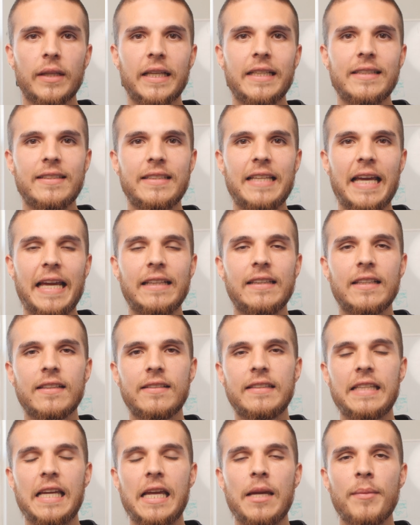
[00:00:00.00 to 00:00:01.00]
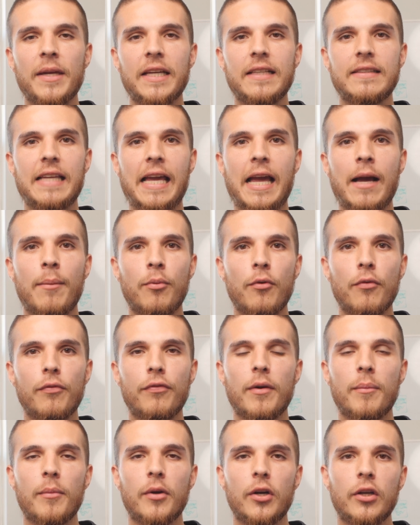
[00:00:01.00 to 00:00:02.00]
let's take the same example
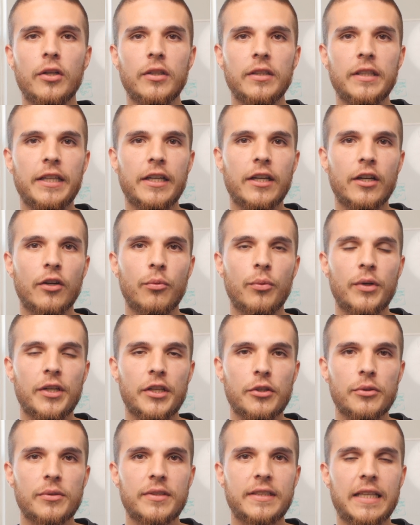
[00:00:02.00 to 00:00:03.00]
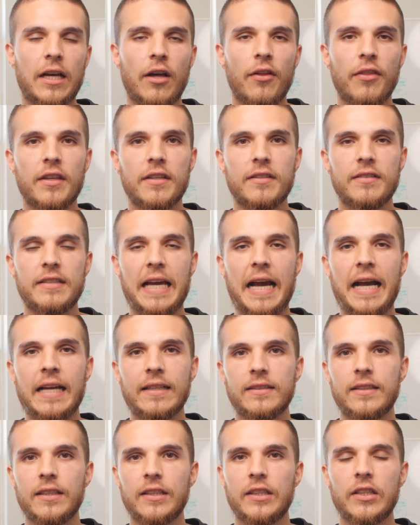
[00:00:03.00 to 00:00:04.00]
from earlier where you sell the
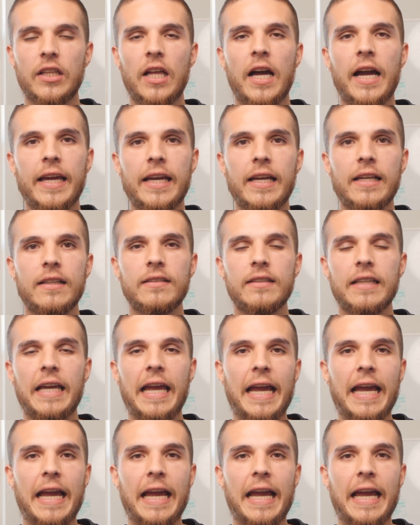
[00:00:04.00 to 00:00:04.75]
SaaS to clients